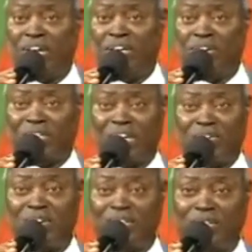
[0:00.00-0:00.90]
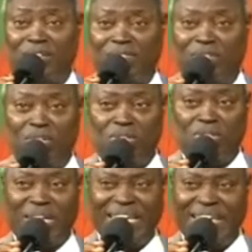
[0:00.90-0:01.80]
not a congregation of
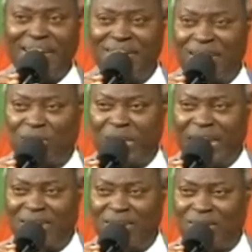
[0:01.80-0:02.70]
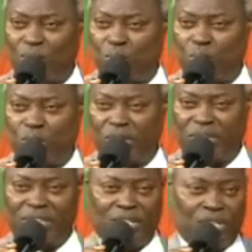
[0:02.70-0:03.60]
just hearers. Hearing the
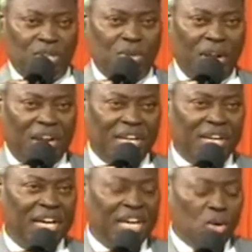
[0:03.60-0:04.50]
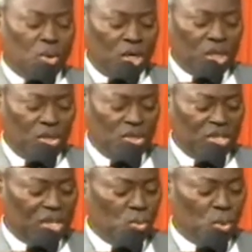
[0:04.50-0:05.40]
word only will do
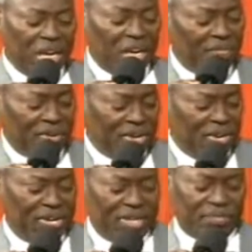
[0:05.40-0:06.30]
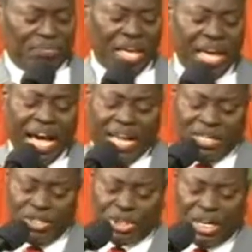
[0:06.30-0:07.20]
the will of God and
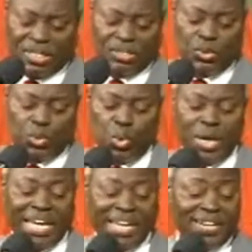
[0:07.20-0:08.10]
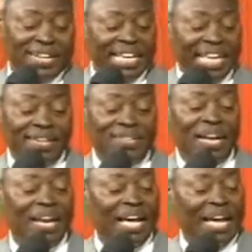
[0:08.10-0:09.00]
ye shall dwell in
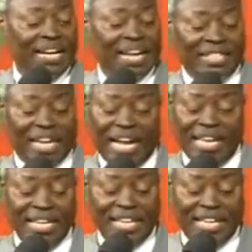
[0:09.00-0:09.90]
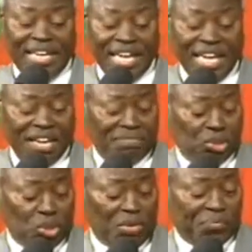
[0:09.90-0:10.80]
the land that I gave
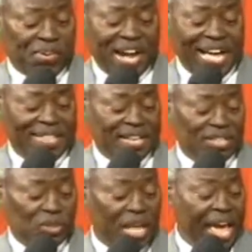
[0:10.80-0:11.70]
to your fathers,